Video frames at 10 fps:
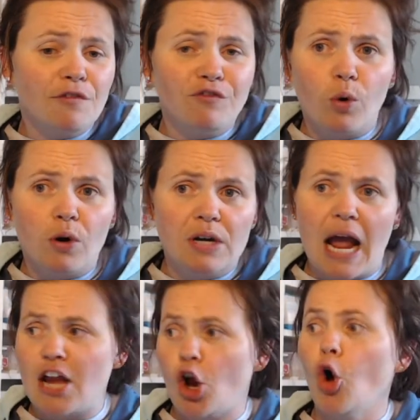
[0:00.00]

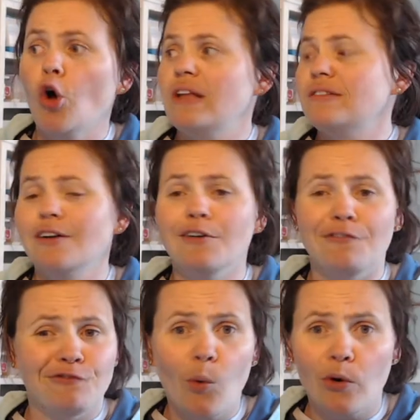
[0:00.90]
Fortnite until
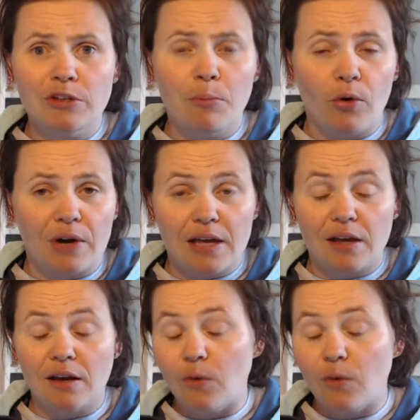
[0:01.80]
4 a.m.